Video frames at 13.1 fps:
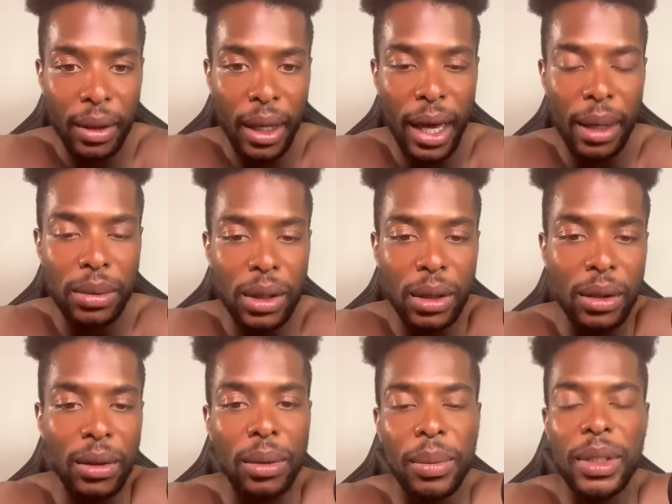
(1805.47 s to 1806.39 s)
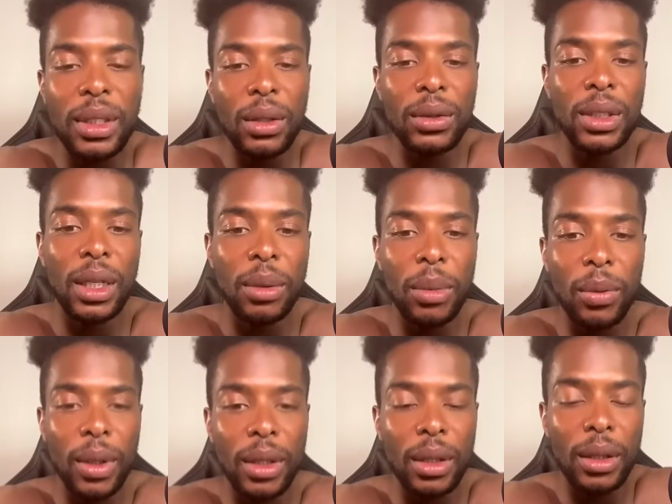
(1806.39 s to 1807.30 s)
Absolutely. Bitch, don't tell me
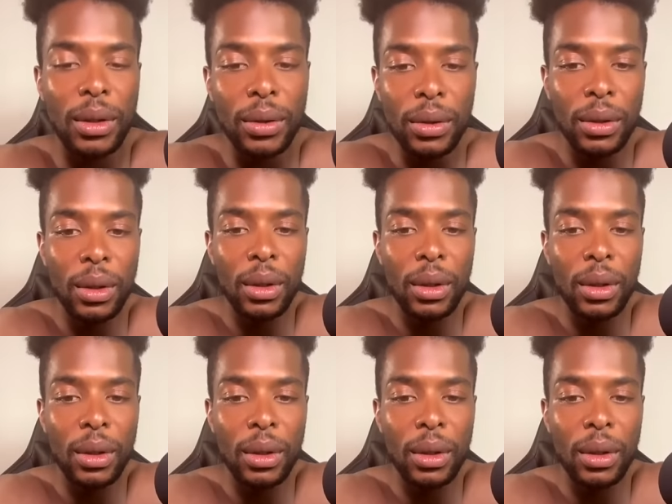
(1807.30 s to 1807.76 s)
what to do.